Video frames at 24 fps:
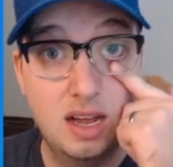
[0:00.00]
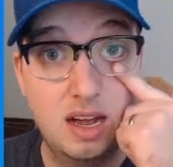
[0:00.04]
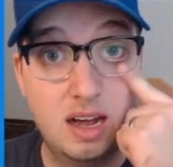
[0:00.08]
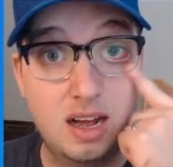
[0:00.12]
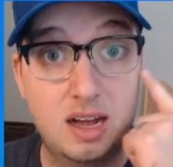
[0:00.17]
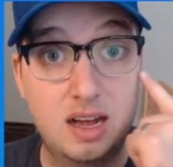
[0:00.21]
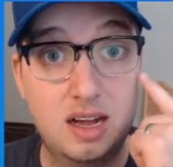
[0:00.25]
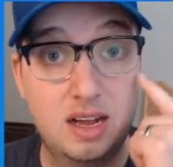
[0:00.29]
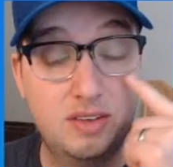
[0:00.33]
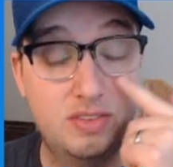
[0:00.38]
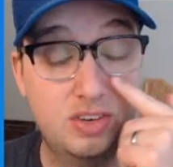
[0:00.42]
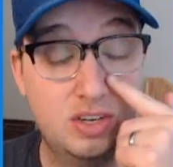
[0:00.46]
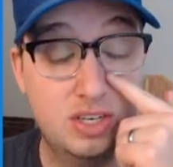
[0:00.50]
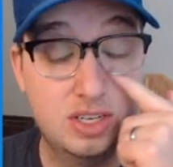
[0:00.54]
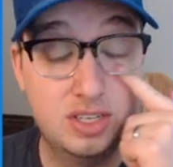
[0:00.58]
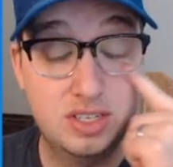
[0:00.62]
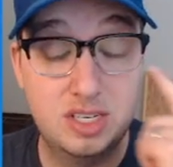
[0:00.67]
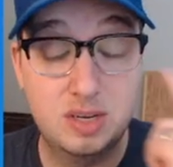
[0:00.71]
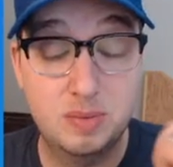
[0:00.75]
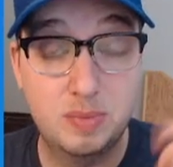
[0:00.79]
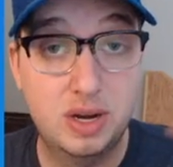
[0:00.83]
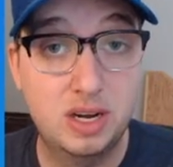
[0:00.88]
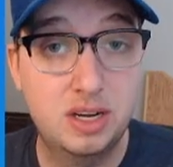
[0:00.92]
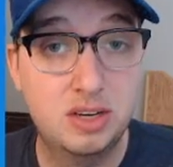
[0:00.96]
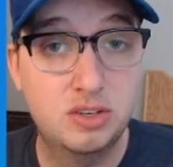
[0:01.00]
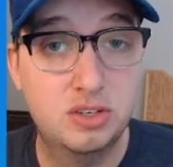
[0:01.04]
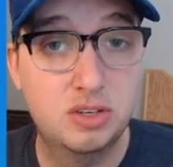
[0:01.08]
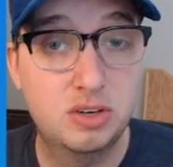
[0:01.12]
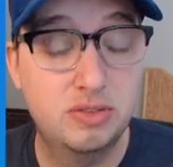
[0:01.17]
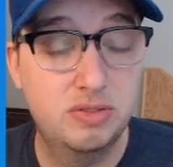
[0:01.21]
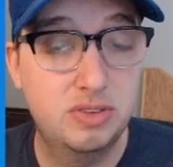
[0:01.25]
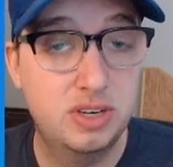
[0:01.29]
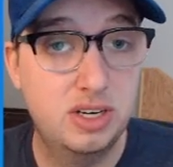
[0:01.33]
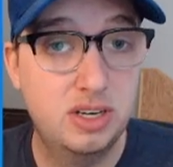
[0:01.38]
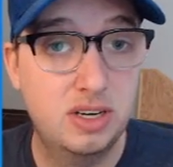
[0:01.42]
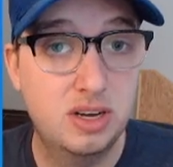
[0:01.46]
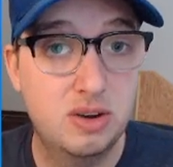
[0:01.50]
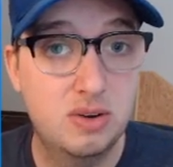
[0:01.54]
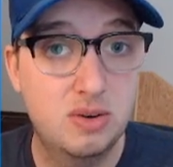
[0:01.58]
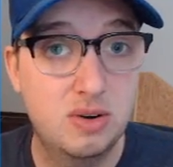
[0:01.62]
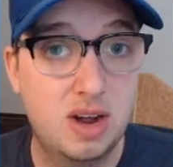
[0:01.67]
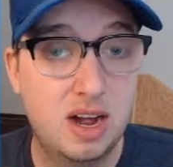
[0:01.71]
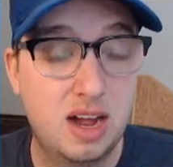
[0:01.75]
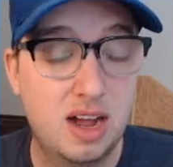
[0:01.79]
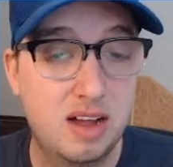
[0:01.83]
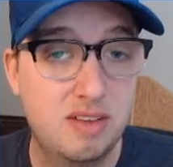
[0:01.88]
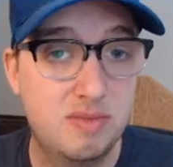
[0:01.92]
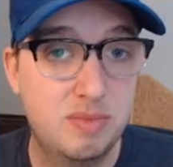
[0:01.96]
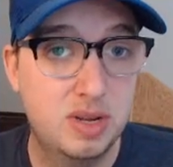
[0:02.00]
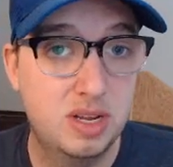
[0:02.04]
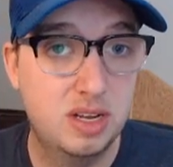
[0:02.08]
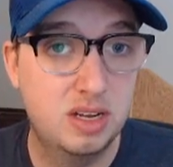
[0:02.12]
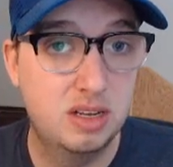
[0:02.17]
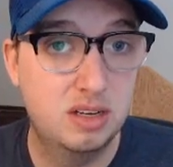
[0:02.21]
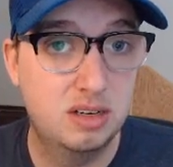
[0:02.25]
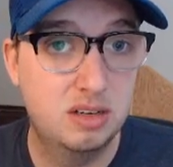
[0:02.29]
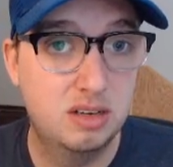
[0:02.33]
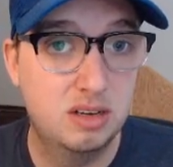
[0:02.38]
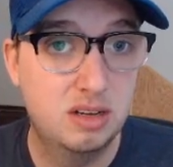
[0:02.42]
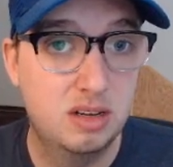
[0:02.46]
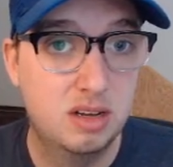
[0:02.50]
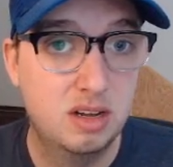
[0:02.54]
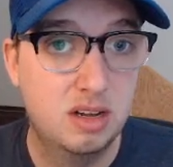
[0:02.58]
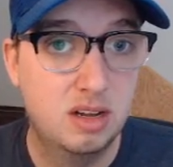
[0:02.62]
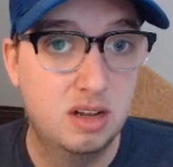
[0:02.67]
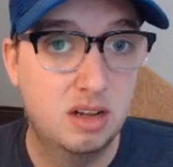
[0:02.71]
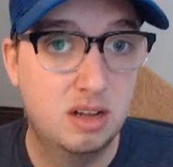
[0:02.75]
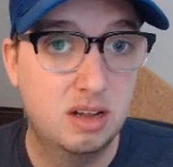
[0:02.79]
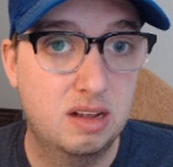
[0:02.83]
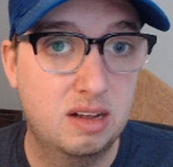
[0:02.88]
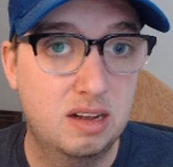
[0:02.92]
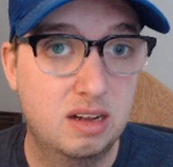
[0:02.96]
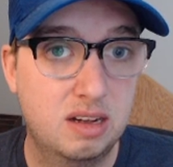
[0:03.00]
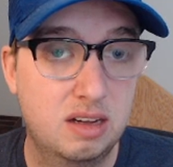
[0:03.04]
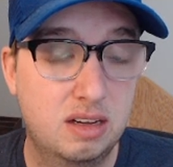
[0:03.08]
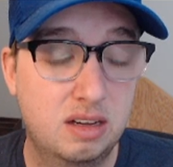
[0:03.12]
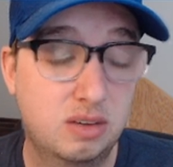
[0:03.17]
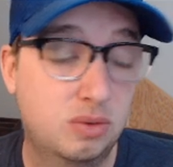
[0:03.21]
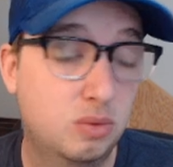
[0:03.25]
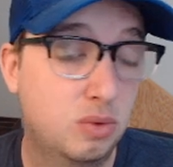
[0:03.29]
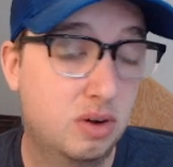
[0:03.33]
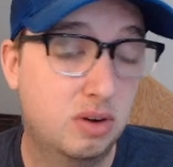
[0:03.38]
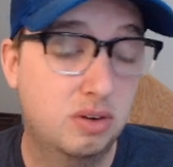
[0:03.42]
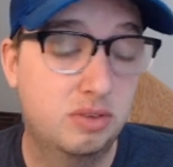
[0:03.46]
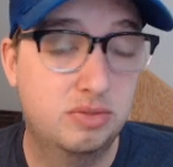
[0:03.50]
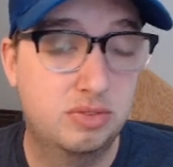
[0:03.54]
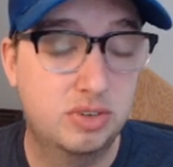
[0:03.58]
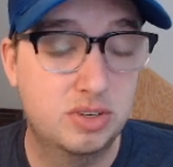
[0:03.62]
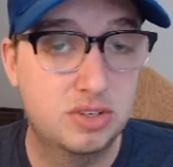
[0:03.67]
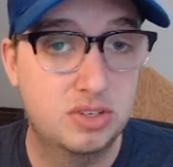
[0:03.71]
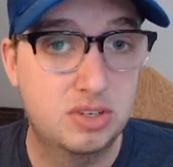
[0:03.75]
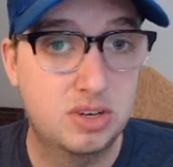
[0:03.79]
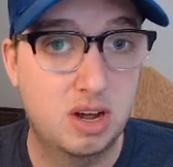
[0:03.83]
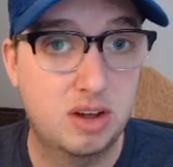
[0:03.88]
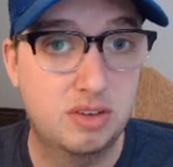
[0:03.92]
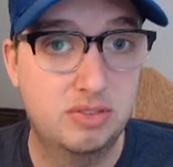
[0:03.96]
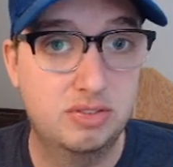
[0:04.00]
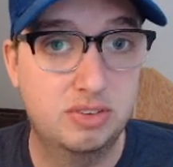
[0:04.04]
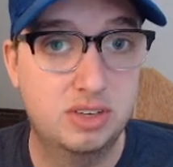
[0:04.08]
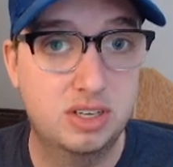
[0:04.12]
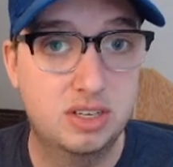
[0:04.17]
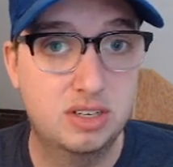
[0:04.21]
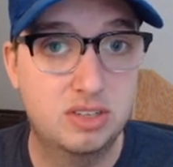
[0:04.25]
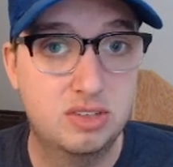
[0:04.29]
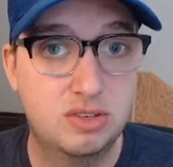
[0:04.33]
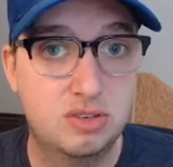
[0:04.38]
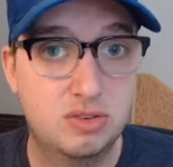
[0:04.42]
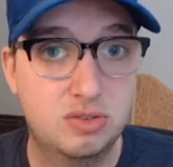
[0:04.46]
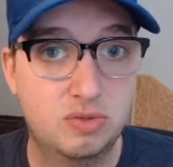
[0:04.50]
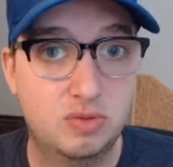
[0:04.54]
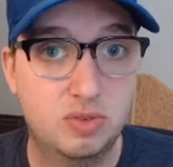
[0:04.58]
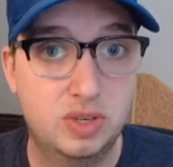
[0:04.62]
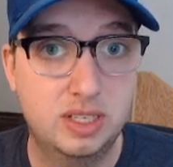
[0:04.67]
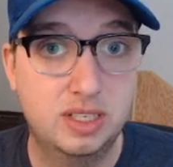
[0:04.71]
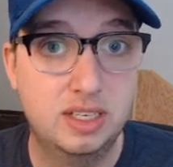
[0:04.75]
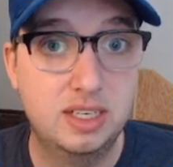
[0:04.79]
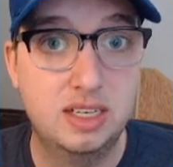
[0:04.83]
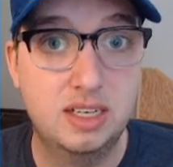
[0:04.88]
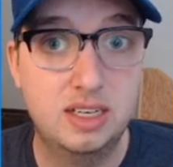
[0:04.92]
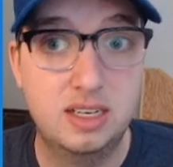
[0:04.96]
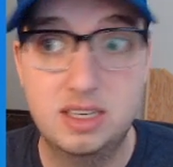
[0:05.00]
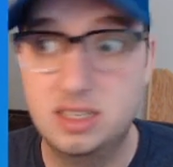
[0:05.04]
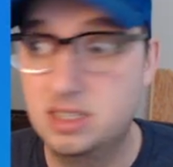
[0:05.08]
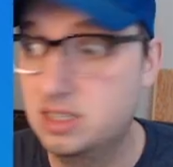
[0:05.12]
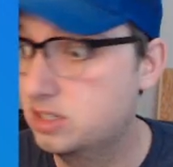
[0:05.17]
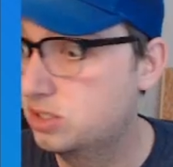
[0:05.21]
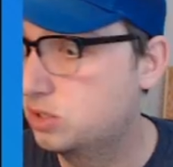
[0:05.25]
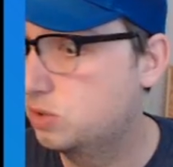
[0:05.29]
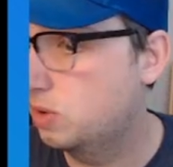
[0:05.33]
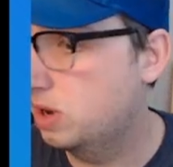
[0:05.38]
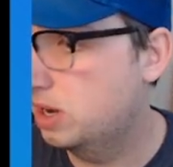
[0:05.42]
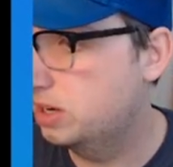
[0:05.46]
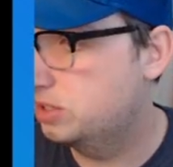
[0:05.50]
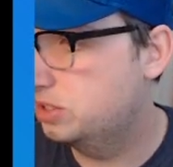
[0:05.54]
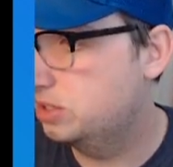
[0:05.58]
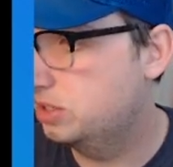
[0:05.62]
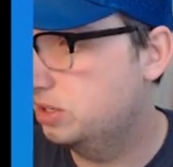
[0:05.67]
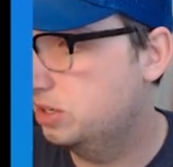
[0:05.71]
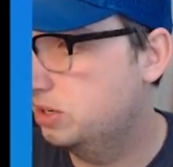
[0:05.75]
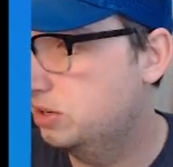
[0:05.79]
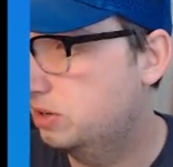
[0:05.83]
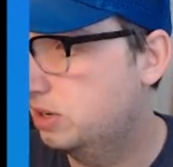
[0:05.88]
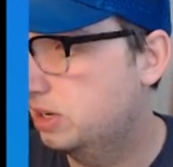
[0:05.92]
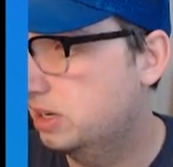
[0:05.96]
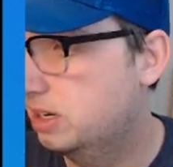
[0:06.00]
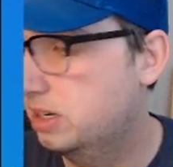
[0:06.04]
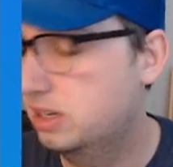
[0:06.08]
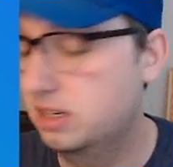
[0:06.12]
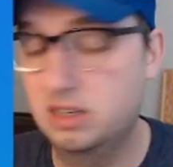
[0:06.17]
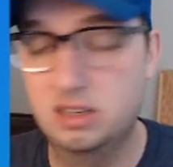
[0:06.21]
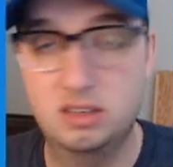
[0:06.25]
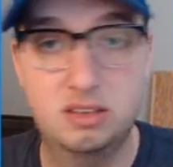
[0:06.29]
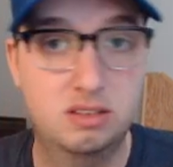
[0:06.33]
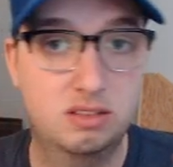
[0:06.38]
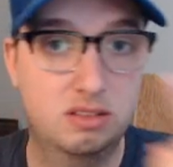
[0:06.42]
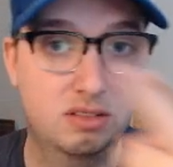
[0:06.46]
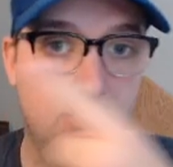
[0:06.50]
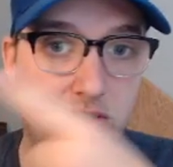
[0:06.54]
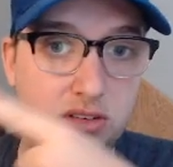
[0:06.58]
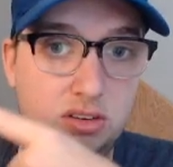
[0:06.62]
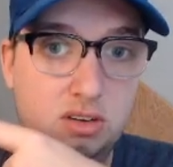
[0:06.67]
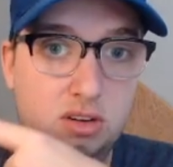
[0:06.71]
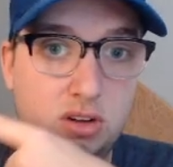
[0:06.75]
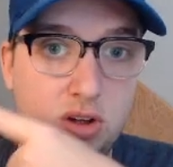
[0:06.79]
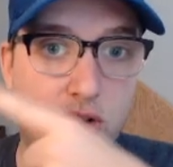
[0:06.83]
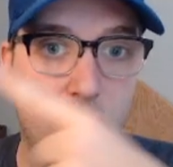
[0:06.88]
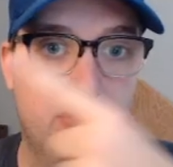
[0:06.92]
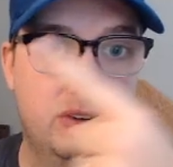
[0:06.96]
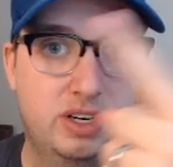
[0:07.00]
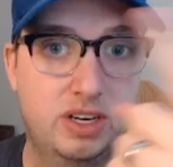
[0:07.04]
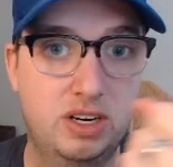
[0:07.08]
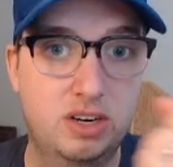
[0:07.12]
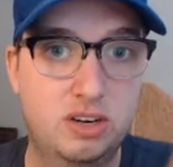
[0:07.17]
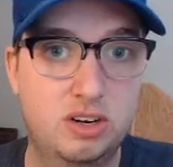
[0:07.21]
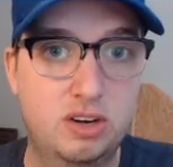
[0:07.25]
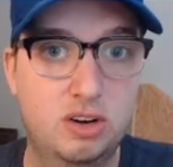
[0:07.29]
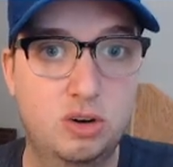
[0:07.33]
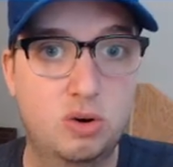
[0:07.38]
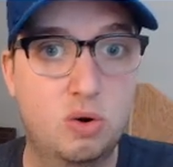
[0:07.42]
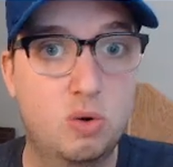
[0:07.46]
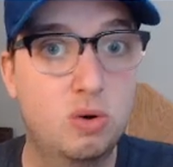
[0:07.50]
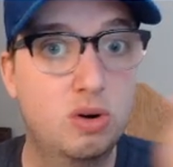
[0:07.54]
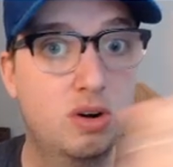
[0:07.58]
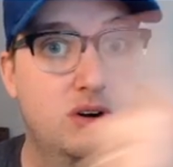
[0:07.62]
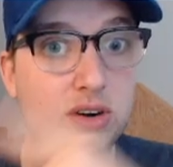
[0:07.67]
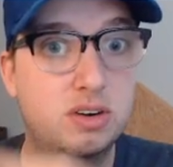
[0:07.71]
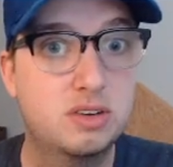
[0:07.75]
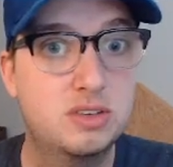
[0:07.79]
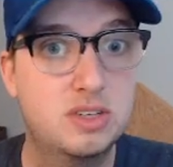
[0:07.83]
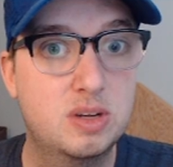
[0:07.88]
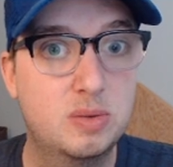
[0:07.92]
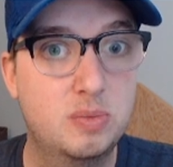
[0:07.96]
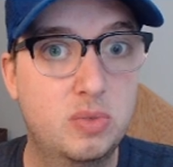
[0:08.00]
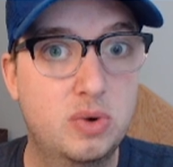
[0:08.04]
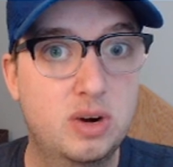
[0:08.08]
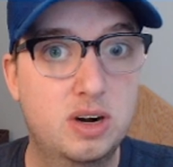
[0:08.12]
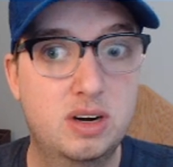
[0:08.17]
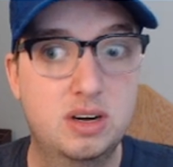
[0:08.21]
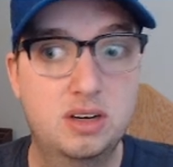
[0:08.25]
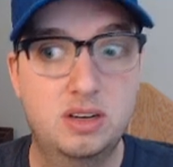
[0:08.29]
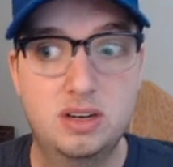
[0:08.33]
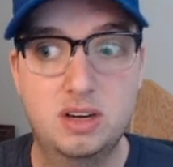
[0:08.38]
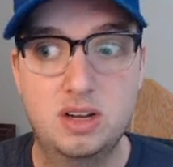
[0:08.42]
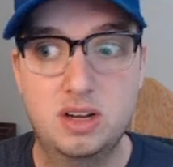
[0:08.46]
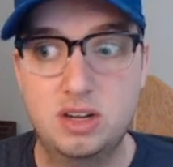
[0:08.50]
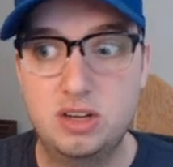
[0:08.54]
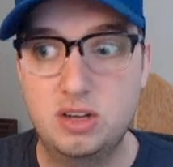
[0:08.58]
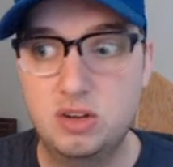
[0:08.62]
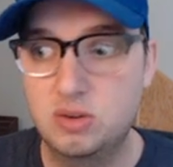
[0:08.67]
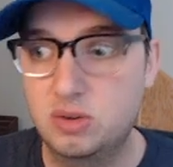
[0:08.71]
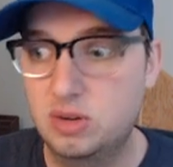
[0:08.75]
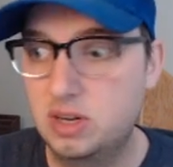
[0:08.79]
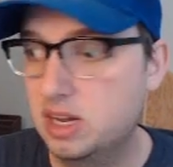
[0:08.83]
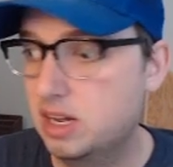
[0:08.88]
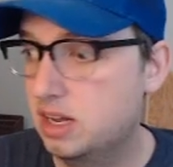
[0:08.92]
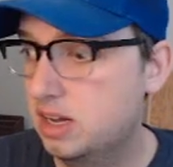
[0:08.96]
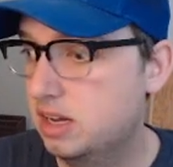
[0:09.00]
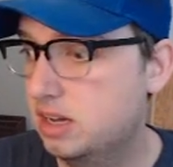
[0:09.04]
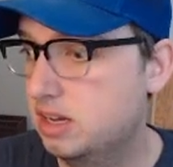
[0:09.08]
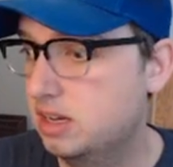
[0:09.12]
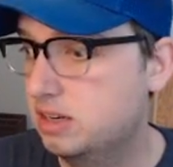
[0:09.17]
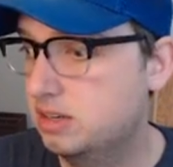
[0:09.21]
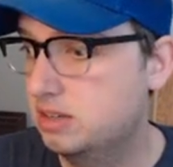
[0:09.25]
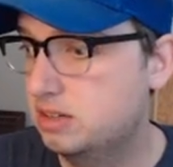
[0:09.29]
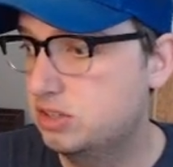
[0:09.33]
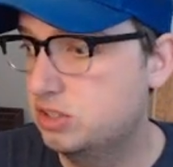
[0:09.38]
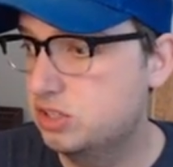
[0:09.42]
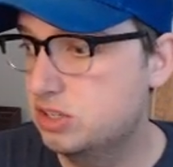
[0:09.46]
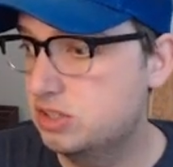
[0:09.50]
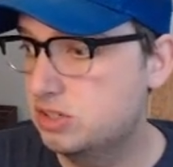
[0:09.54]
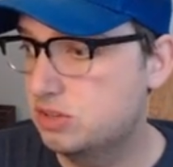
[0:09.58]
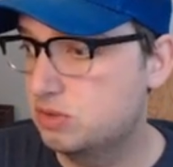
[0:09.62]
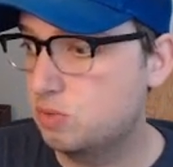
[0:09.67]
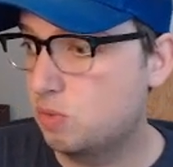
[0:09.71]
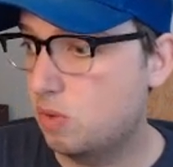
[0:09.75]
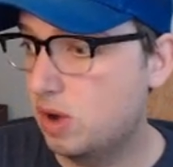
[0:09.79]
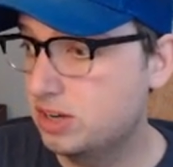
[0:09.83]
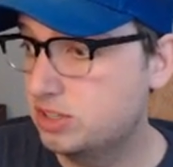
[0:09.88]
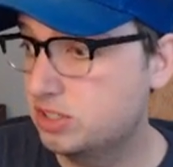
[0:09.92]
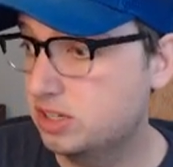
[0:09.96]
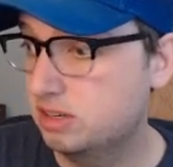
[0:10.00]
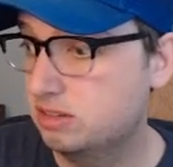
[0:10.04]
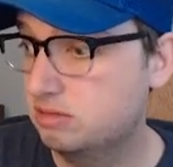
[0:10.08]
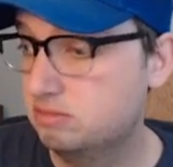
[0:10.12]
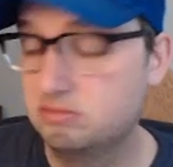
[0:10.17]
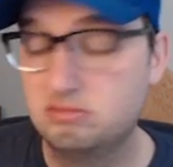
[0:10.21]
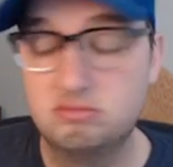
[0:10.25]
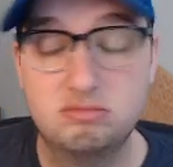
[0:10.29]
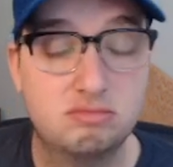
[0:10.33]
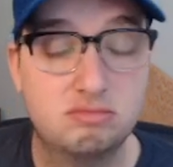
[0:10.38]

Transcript: If you didn't see my intro video, I've been. Well, first off, it's really easy to watch. You can, over here in a corner somewhere, you can just watch it.